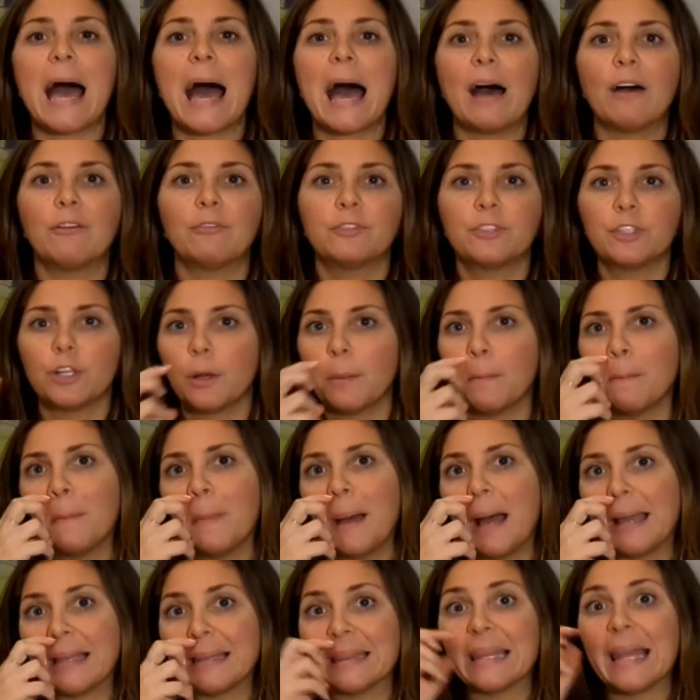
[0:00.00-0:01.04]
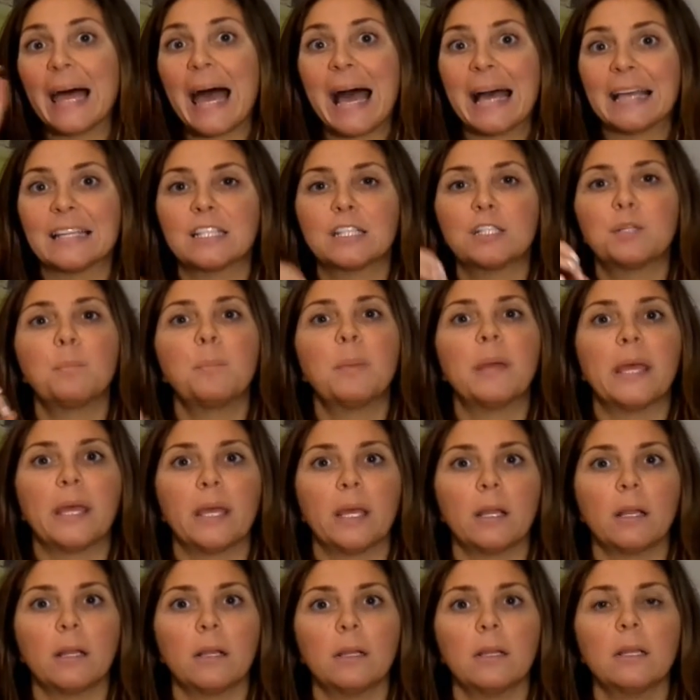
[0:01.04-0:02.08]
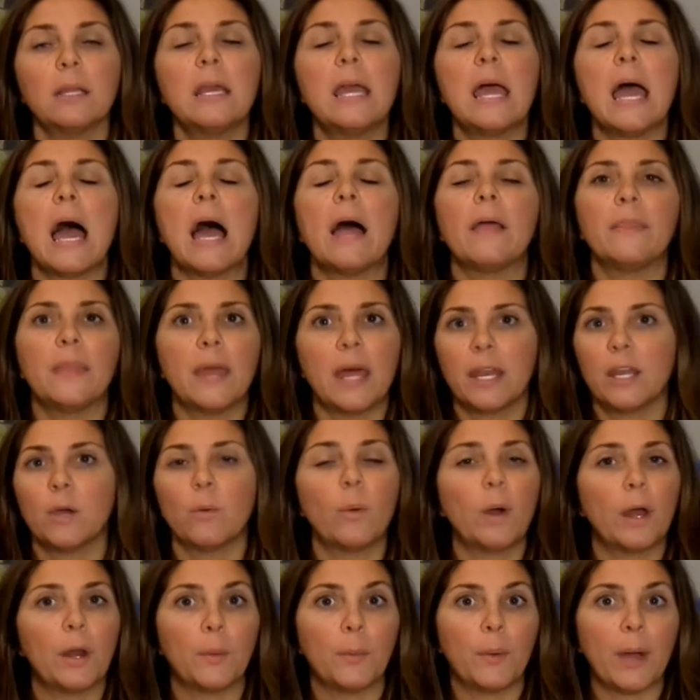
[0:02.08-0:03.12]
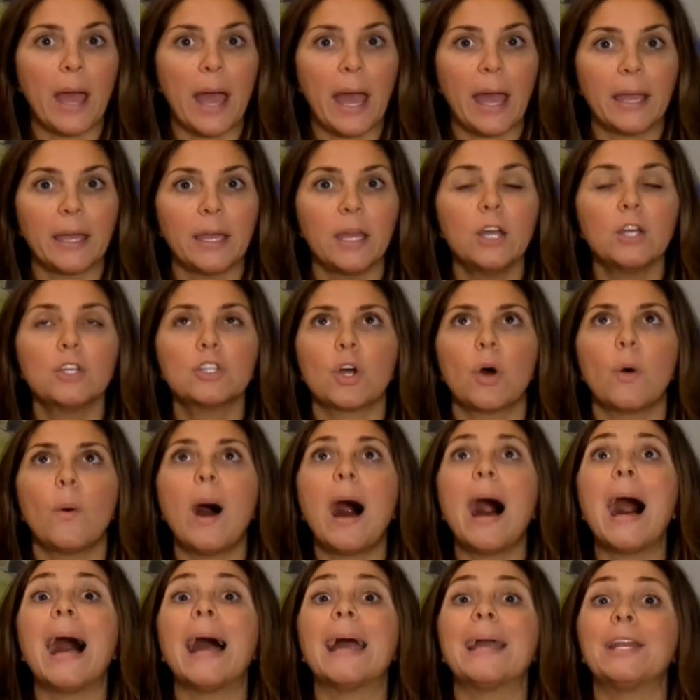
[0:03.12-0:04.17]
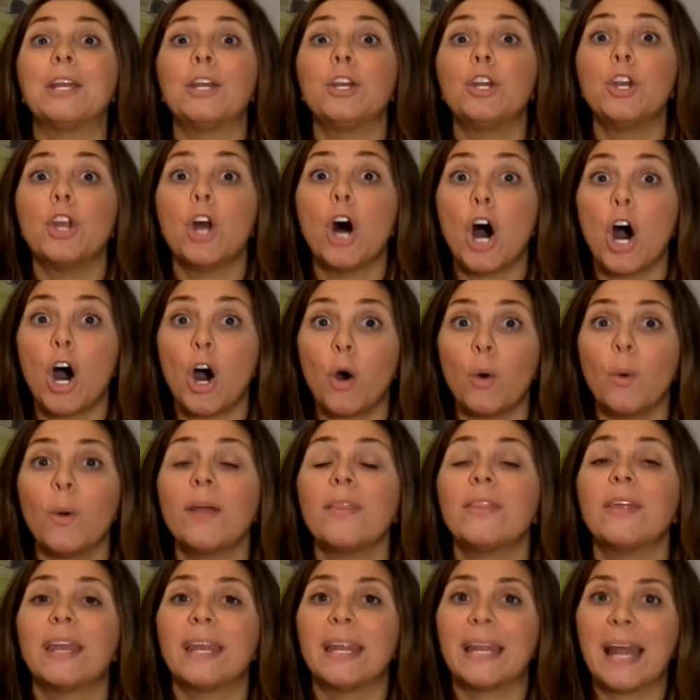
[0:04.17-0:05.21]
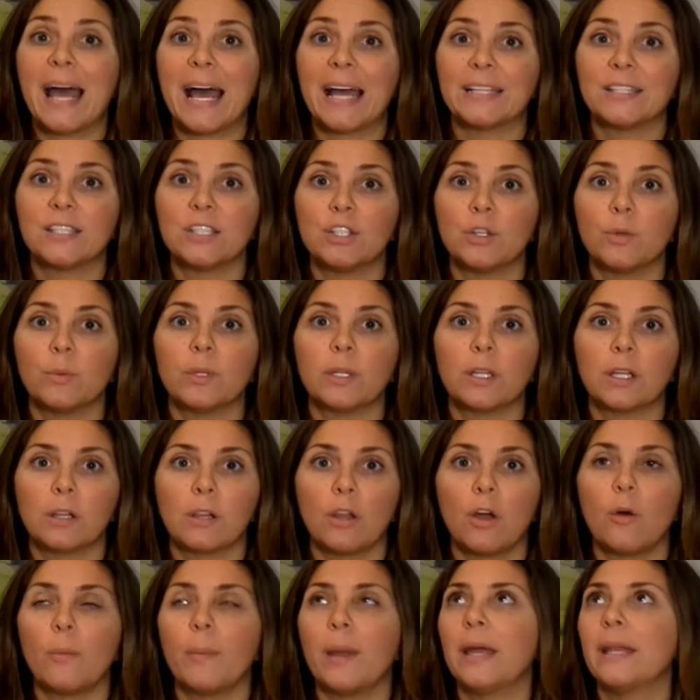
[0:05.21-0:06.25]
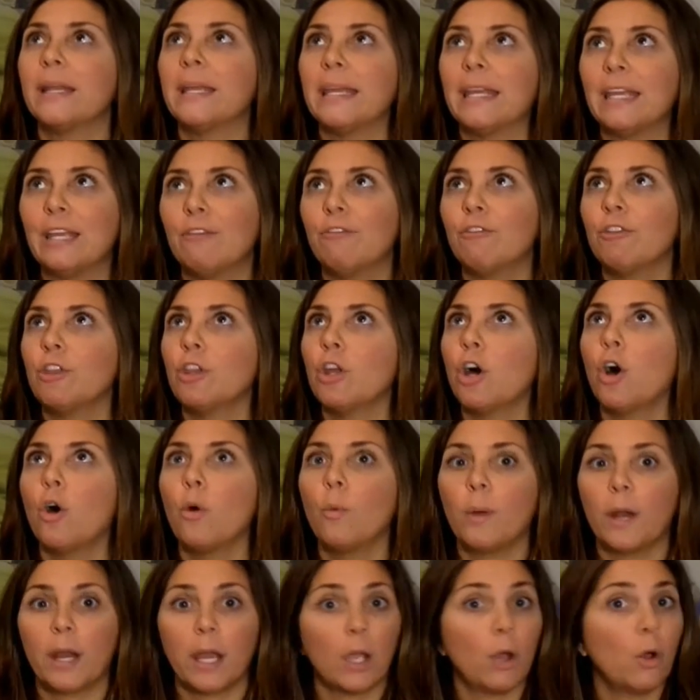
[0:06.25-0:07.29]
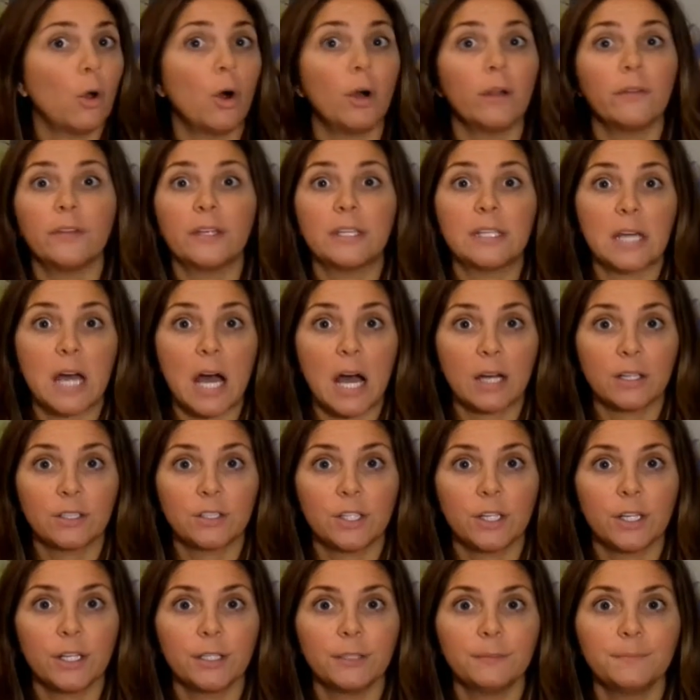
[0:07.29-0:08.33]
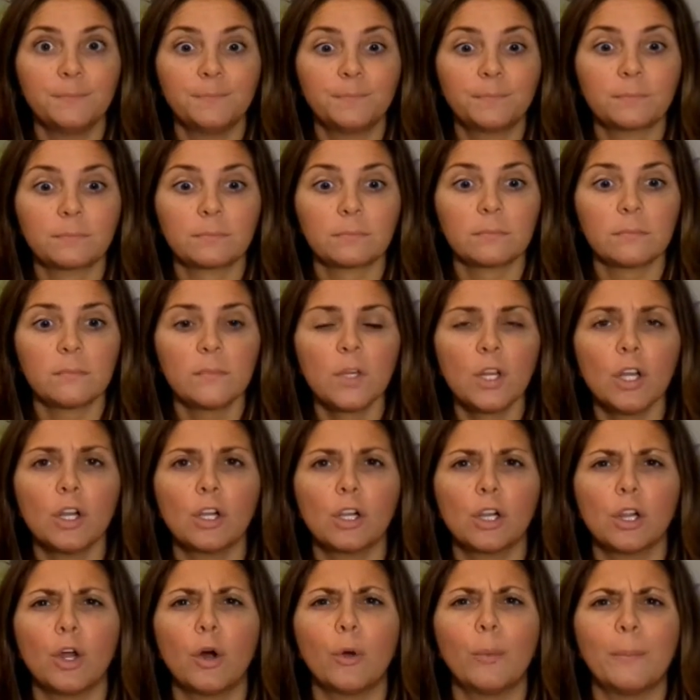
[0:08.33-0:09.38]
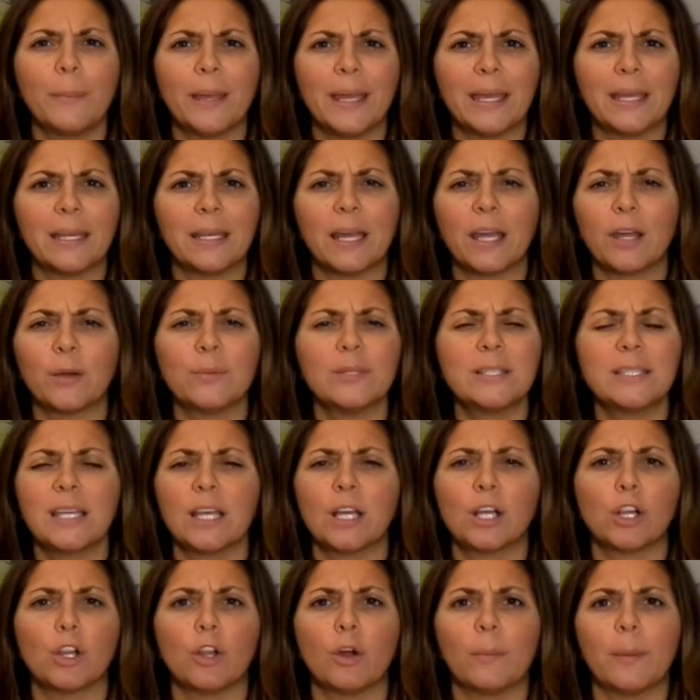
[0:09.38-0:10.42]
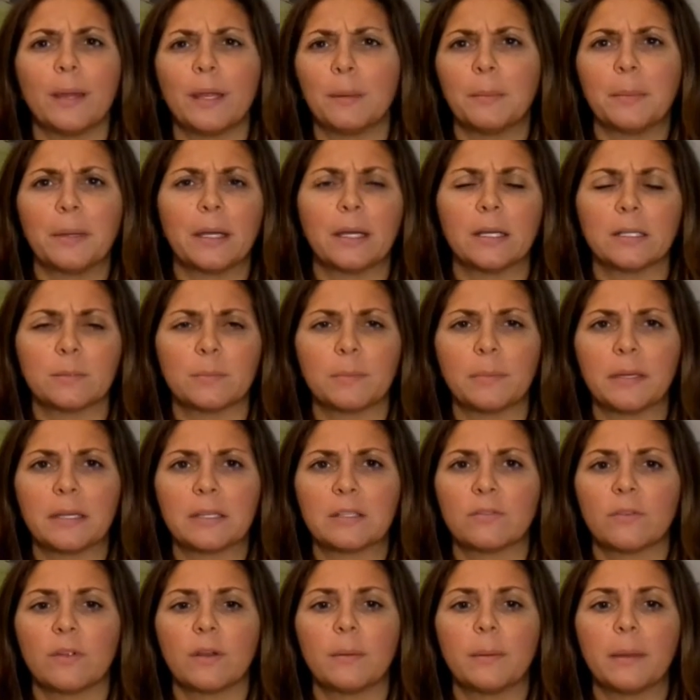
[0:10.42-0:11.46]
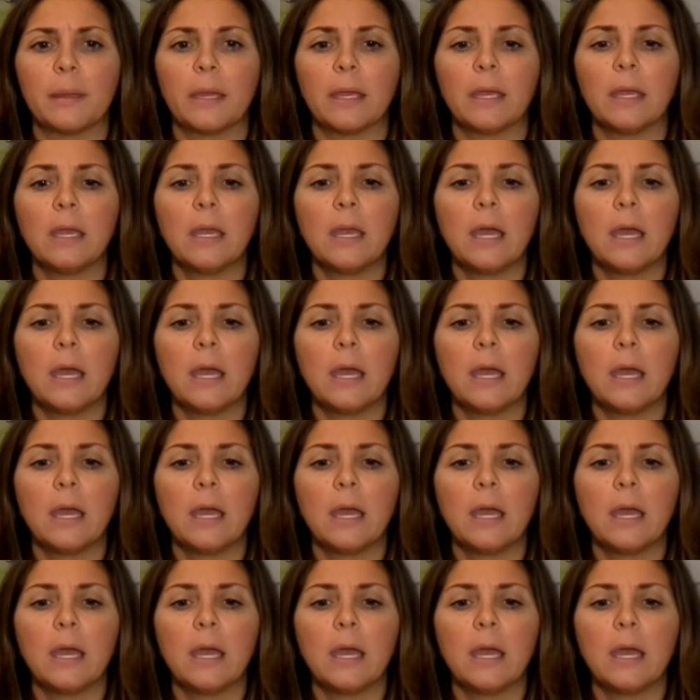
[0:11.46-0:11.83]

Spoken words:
after my last pill, and then it went away. So I know that it had to do with the Clomid, even though when I called the doctor, Clomid, I always say Clomid and my husband makes fun of me.